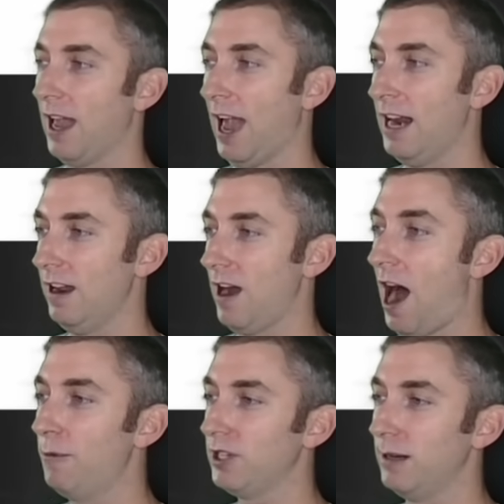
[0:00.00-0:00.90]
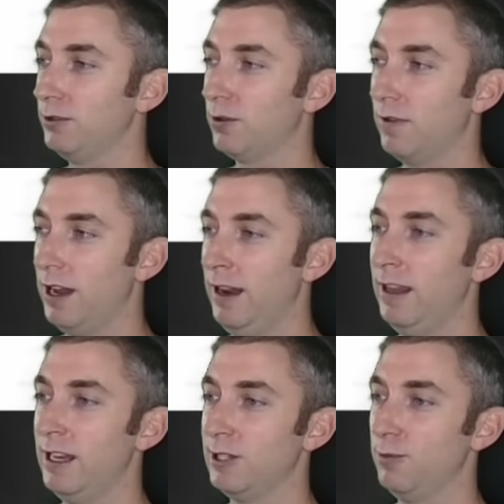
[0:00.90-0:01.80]
And I was able to
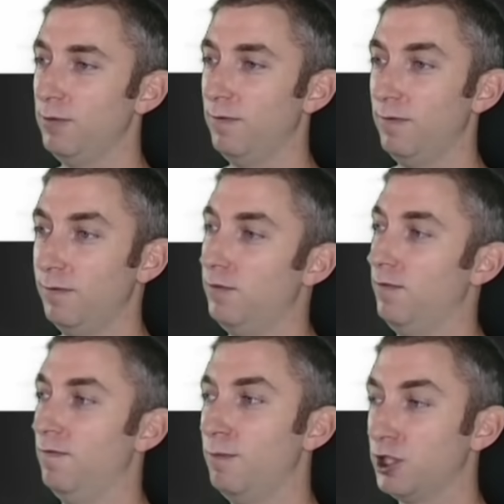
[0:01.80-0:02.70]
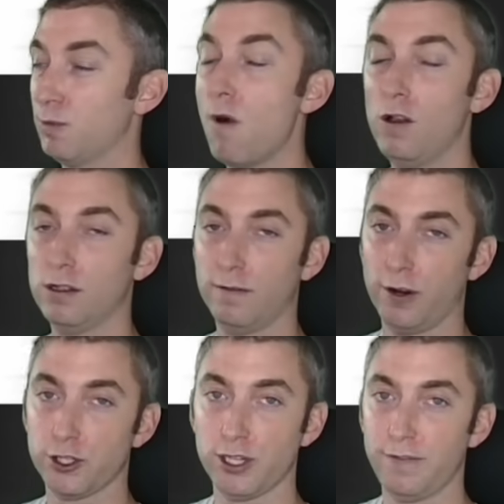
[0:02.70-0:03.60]
run this smaller
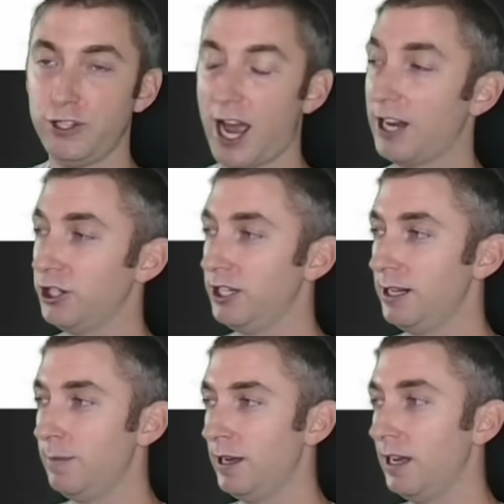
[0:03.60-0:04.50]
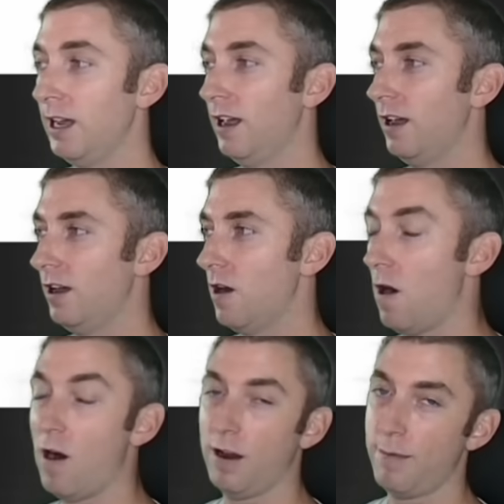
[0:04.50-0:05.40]
version of Chat GTP
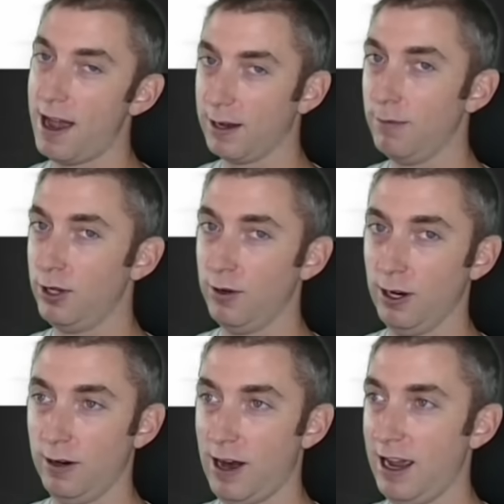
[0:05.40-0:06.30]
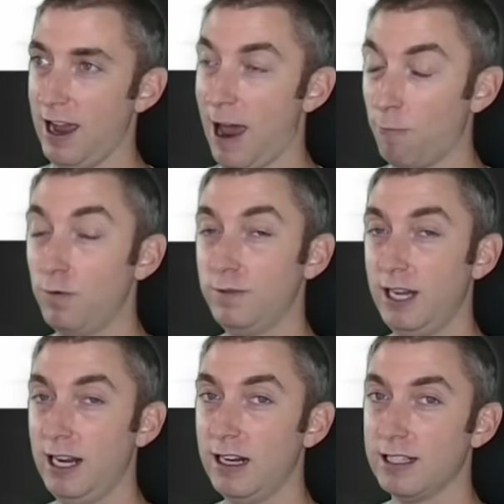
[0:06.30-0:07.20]
on my computer, right? And we'll
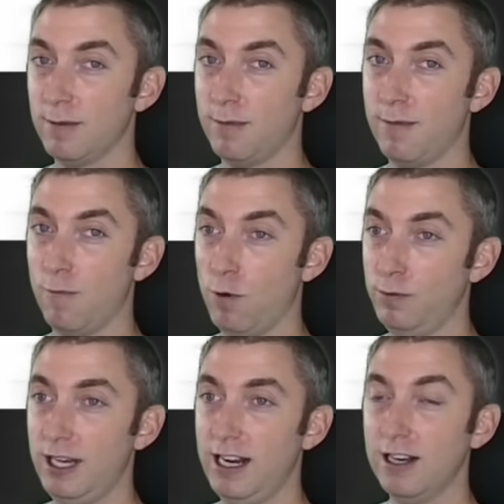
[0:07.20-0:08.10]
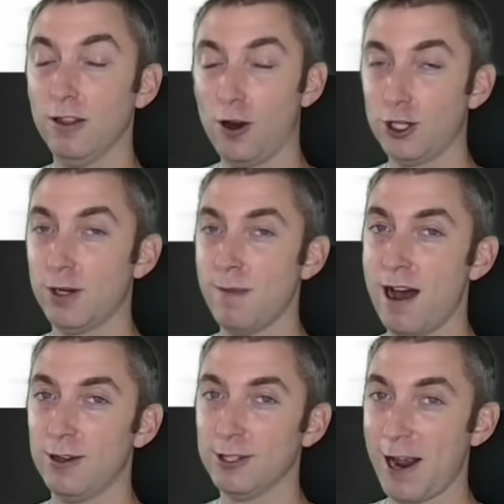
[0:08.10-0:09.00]
dig into some, we'll dig into larger
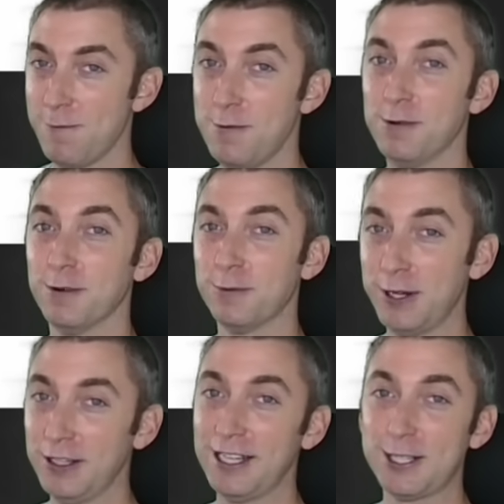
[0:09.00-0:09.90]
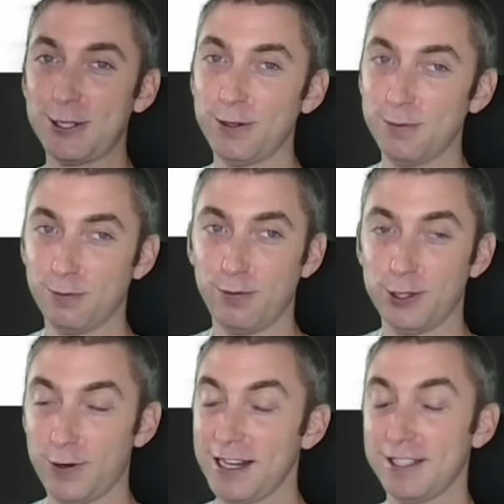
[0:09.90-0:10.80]
models and we'll really st-
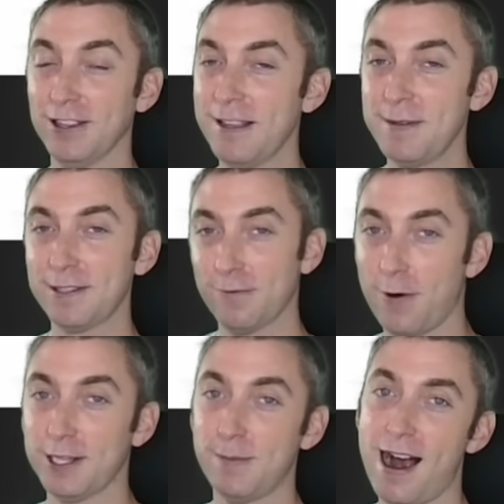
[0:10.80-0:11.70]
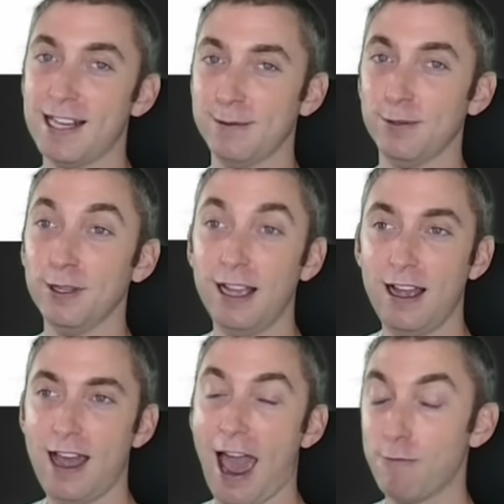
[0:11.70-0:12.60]
stress the limits of what is possible.
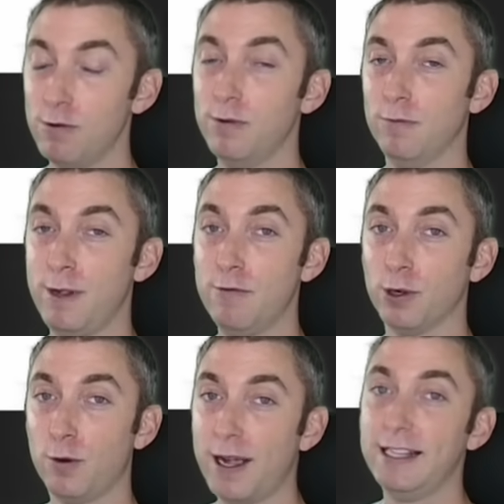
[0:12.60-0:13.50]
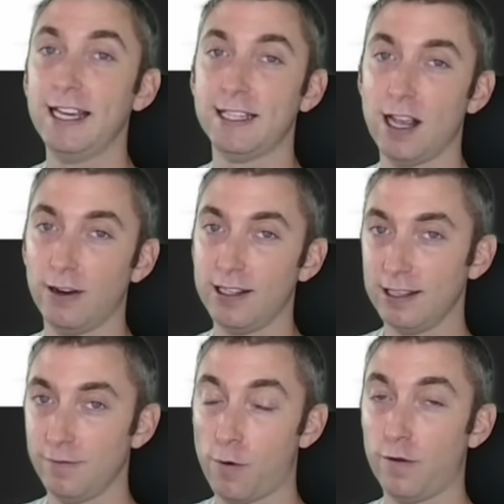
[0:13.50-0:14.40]
And we'll, we will quickly accelerate to
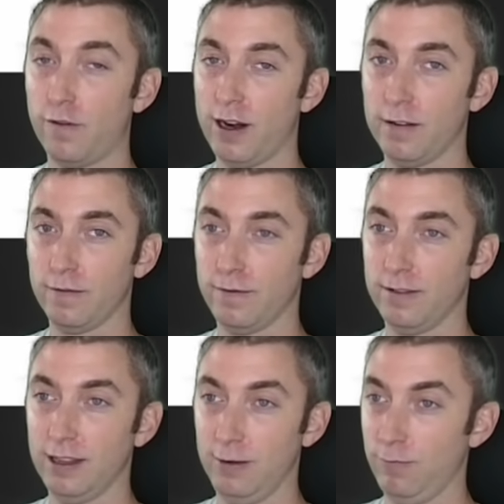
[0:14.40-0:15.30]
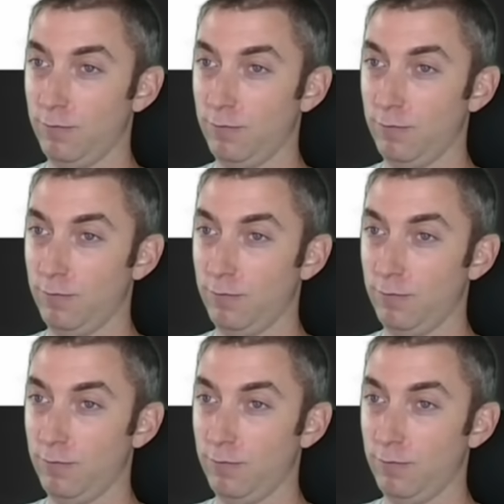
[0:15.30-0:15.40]
the forefront of the,